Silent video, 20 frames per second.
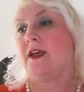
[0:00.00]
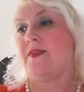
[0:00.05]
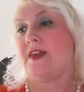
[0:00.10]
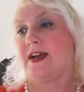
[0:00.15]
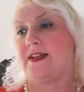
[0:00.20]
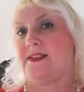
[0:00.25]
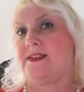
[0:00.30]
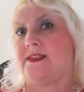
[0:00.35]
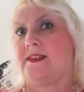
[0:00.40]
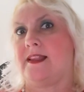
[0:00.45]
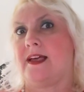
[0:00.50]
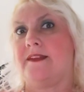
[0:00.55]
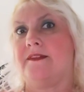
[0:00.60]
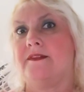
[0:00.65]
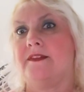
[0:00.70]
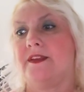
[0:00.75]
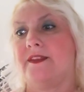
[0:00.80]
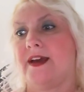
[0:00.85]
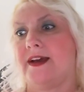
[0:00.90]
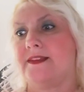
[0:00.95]
That's
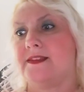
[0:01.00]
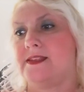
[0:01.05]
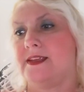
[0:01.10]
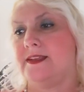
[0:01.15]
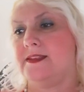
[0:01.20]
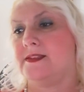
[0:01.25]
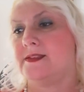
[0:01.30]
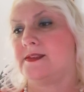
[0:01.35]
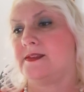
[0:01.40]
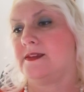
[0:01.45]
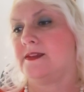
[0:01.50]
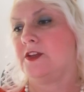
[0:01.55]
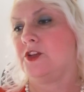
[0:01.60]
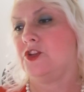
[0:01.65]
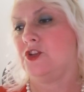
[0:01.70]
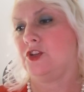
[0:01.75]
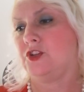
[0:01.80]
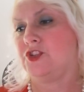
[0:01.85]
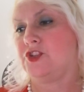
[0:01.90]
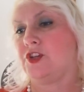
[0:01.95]
slander, that is.
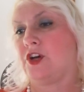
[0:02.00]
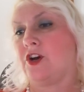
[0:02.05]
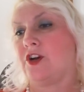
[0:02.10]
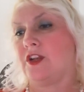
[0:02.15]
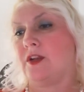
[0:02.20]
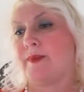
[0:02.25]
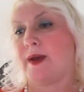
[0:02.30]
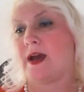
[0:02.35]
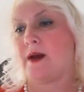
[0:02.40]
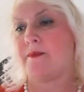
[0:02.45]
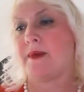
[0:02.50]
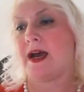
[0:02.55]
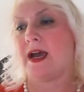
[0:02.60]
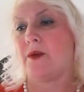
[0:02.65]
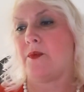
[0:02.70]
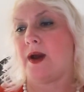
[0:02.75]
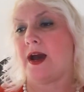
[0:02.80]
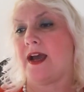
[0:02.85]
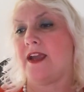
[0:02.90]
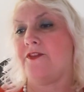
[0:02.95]
You're talking about
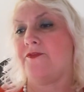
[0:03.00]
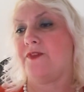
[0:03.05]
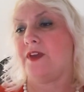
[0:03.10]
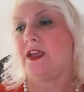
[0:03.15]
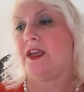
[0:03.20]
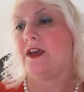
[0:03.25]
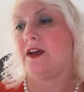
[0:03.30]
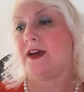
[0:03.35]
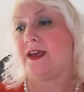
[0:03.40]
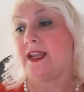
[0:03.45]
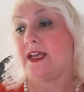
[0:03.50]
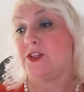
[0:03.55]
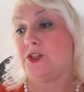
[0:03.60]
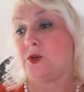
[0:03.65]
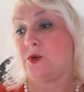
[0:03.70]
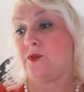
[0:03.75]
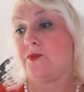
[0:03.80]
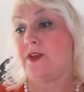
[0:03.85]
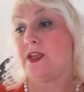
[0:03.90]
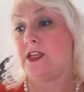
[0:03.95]
my wife here, and I
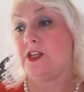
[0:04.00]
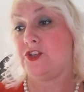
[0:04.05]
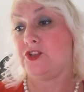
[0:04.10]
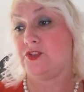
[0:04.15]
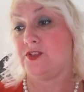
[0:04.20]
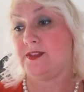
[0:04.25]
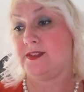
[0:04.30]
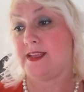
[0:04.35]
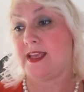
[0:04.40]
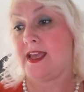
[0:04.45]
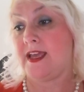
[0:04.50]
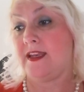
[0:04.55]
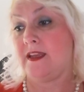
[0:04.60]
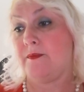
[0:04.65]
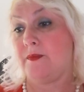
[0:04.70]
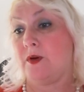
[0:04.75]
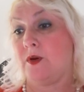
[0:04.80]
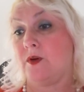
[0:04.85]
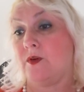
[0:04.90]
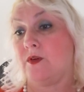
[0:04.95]
don't think you should say any
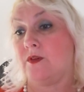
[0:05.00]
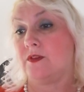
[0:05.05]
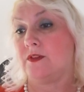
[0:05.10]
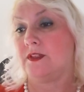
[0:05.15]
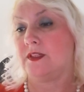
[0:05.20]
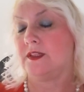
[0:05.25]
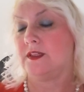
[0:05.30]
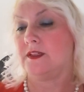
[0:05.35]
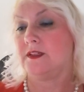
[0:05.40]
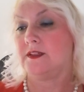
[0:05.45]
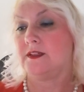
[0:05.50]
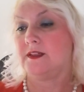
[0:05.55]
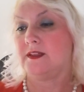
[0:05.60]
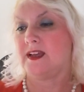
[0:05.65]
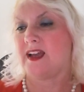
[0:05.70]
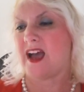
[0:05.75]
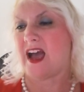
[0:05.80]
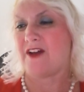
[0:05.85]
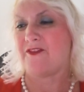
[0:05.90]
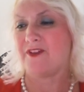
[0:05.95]
more.
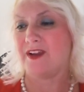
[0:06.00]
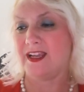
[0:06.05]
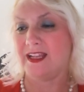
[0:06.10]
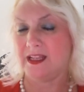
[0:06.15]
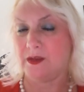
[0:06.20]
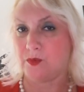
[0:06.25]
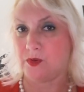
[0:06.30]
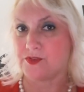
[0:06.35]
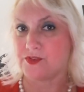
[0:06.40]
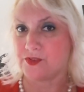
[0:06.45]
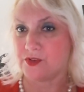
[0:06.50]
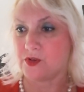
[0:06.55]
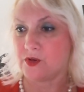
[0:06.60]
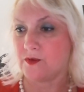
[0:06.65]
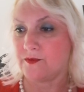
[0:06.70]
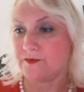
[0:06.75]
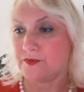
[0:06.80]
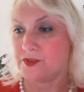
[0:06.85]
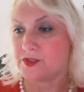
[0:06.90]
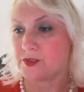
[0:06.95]
I really wasn't
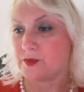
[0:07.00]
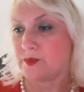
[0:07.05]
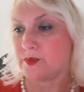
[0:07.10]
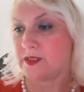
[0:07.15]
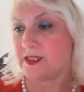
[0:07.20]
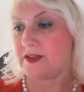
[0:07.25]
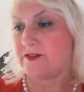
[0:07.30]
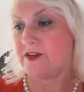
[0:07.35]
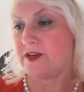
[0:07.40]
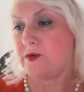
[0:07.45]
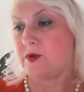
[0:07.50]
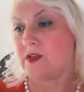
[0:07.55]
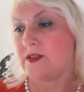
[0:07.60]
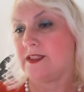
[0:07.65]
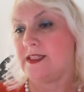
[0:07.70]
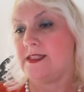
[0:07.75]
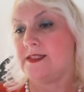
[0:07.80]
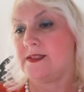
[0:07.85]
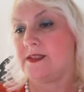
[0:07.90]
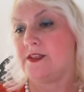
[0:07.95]
comfortable hearing what
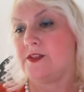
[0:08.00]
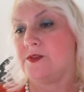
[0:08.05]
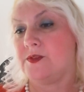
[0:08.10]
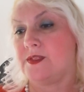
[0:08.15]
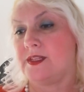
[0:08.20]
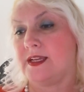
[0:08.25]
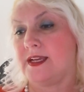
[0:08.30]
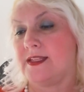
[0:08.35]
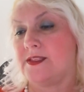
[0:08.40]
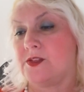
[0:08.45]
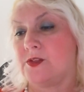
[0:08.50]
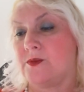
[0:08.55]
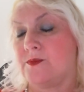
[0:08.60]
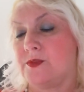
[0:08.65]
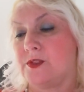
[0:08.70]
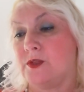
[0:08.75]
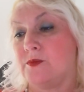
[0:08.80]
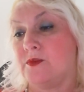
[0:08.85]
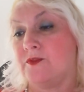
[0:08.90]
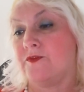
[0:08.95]
Lisa used to get up
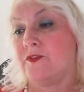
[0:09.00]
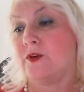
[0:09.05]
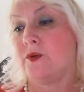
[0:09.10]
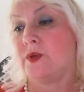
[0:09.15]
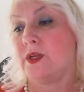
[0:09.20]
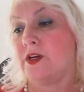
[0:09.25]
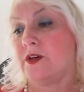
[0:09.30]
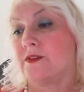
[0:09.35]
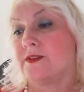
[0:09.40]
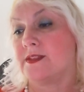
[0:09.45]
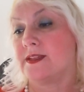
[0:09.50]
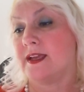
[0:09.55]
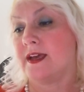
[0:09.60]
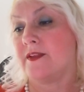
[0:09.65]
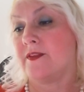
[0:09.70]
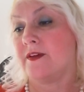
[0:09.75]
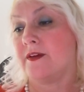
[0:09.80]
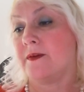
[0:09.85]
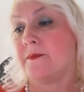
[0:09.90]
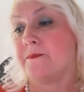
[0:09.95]
to before we got
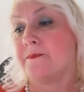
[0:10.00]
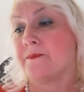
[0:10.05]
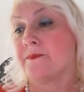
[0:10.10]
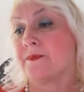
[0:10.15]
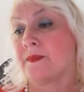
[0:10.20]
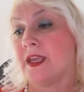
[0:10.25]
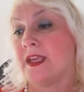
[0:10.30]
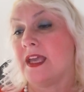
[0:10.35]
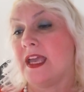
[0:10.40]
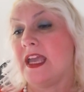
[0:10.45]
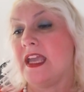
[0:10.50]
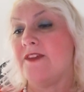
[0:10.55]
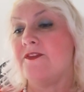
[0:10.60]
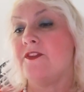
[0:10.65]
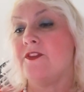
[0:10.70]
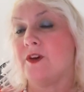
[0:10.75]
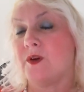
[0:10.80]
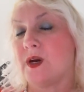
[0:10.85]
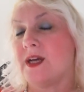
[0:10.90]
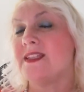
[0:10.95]
together,
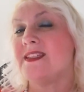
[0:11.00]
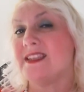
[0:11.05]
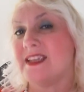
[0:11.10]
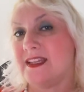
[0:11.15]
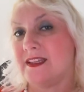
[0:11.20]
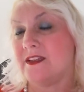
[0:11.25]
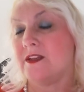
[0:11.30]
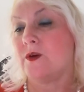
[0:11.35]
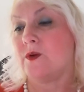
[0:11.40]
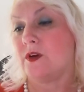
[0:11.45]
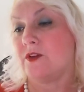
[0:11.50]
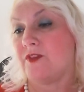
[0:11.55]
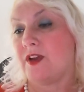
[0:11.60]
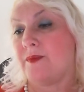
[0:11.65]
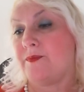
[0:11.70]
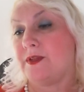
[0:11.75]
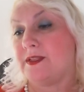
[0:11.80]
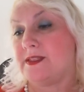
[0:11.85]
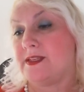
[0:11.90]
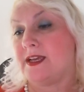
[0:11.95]
even though I did know her
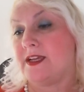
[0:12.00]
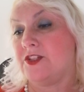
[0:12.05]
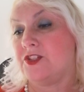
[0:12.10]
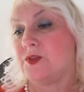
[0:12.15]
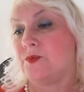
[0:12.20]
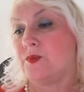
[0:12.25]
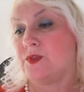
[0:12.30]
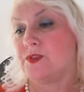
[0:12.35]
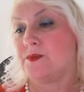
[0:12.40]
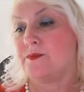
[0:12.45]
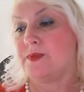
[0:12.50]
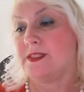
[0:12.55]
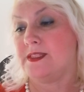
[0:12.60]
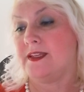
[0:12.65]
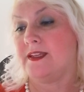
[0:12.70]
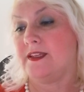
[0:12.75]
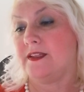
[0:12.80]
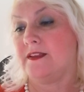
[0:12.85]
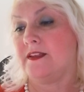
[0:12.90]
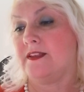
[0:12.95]
reputation wasn't
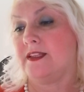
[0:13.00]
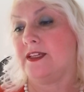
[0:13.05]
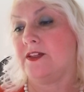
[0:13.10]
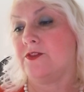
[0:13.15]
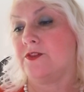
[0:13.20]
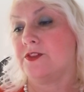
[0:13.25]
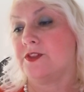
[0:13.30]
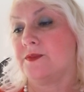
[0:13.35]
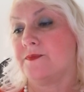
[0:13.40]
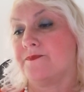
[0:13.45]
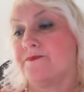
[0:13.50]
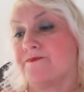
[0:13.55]
particularly good.